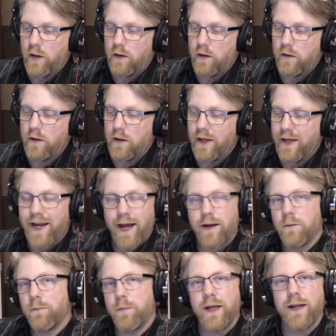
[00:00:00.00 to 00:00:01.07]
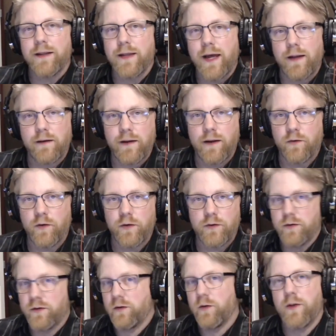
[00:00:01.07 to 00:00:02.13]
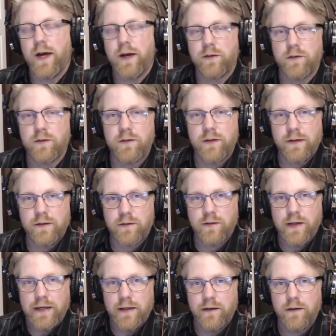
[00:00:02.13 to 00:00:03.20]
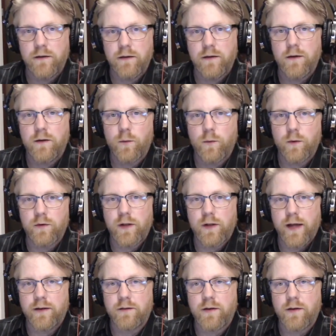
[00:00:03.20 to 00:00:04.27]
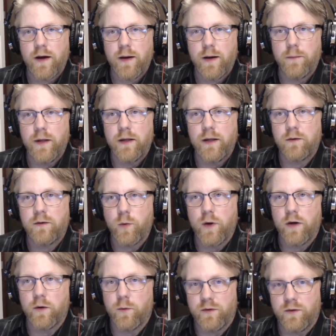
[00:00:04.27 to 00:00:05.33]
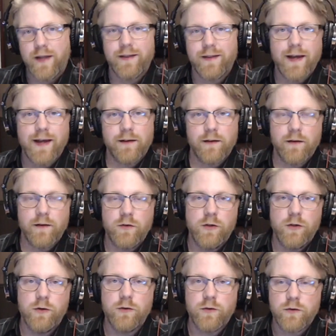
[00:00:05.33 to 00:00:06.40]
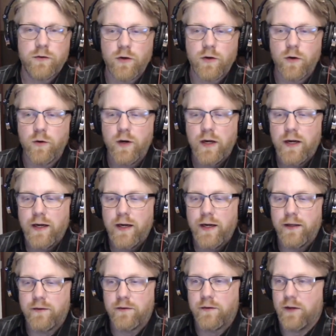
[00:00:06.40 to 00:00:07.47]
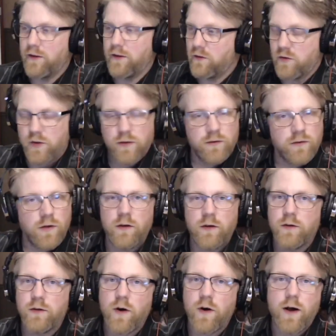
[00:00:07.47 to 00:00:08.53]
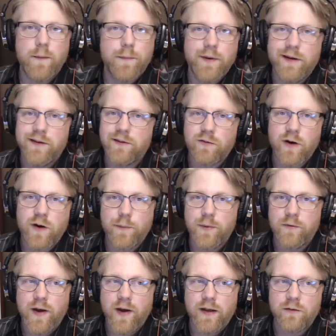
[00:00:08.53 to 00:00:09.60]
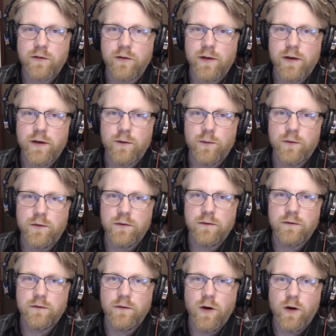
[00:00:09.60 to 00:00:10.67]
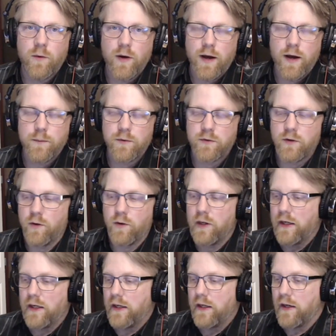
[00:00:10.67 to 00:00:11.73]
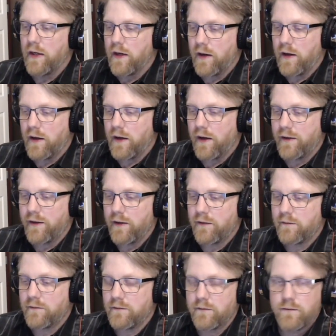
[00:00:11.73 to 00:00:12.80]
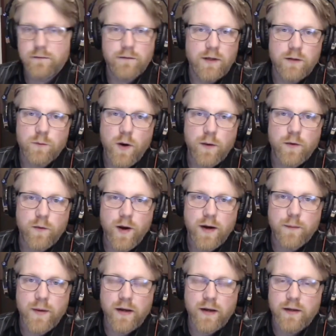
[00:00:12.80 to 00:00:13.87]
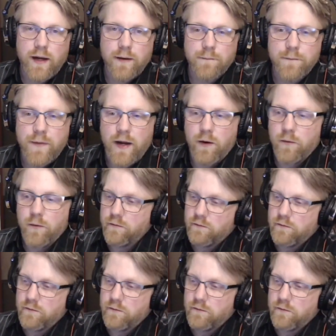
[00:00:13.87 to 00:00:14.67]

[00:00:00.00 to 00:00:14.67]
it hadn't been at that level since 2016 was the last time that Twitter was at that level of users. So it's just starting to drop, but it's dropping faster than it was going up. So I think he's probably right about that. Now,